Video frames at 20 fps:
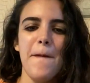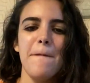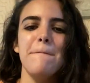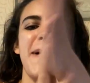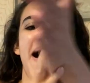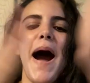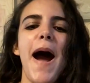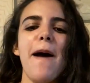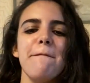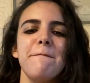
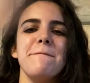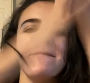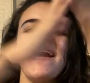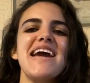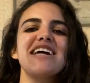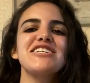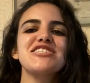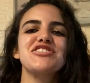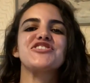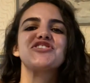My
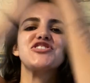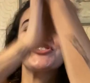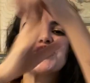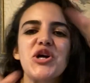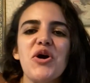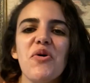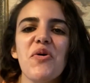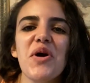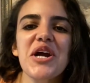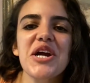man
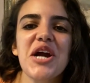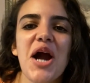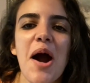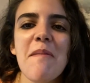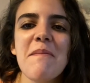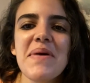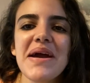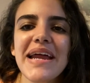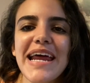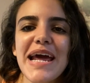Stuart
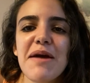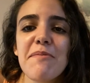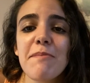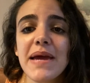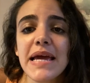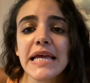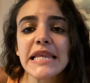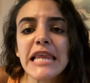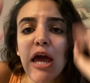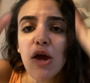coming in
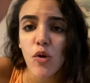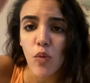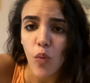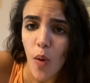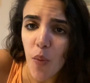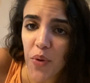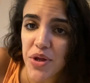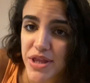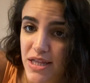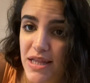being like,
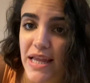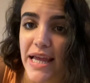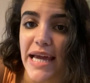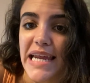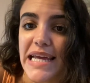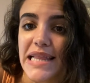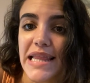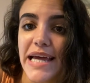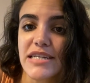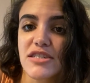what would the
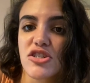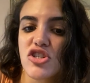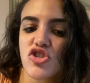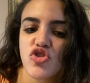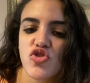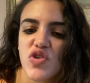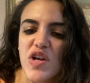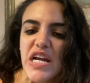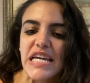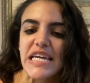lady like to
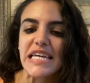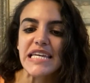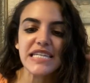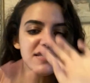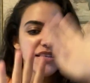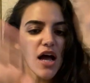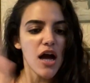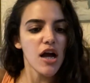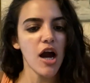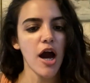drink? He's
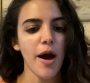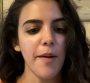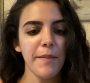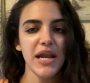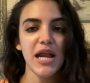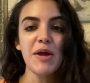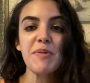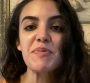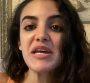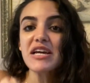not coming
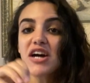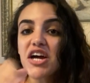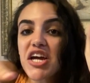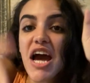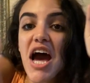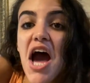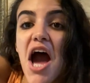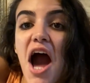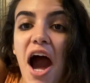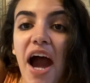in being like,
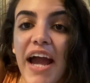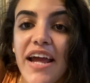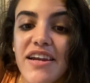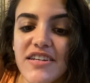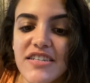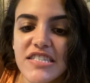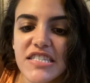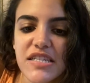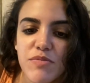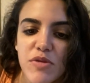hi,
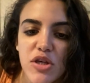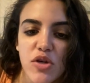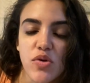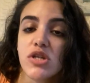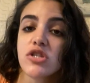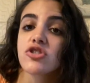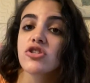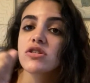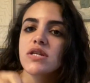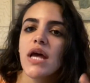nice to meet you.
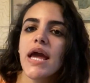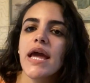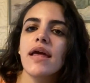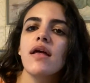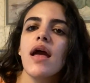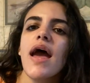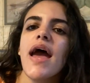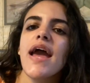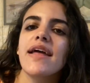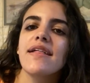He's just like,
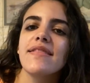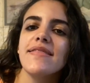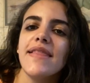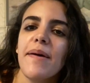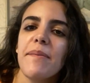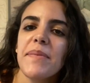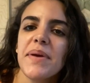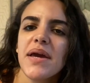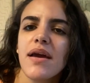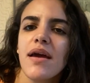hey,
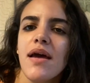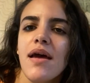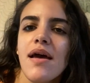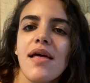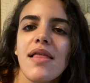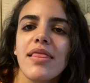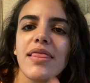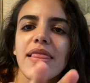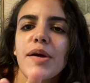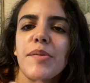let me
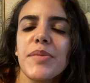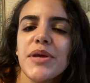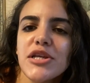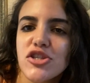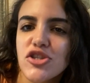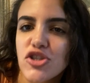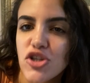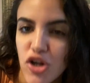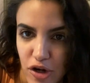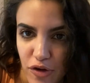
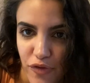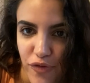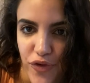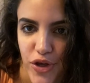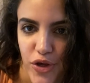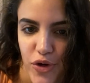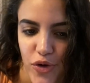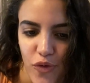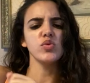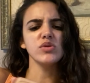serve
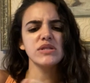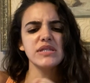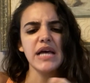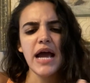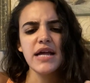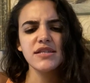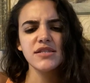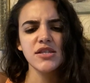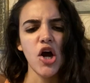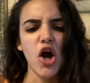you.
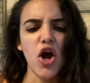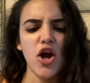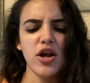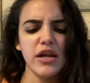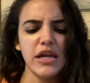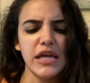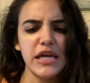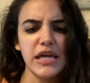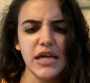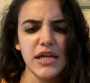Tend to our
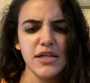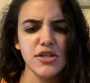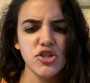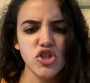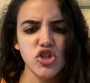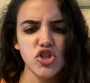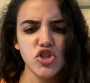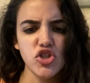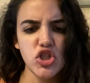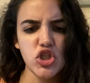needs,
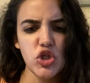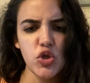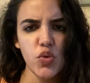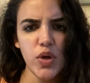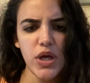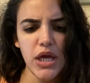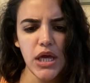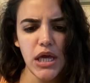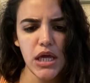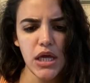
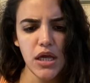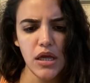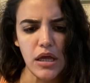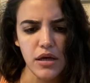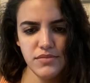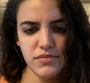Stewie.